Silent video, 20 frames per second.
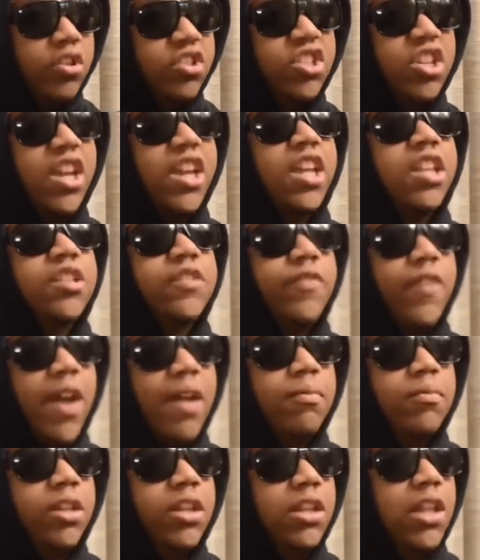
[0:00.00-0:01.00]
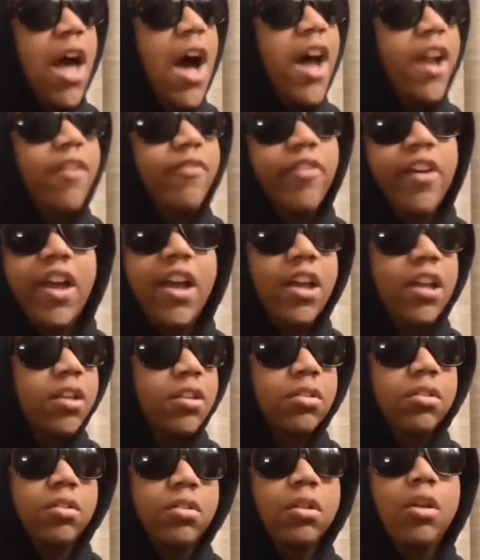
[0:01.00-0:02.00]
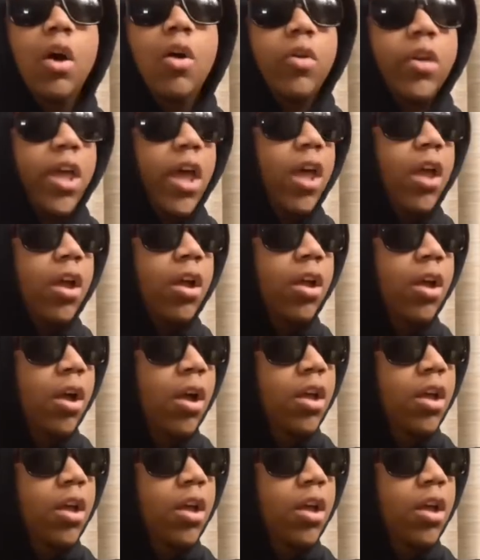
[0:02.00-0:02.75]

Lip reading: Jenkins family line of hating, okay?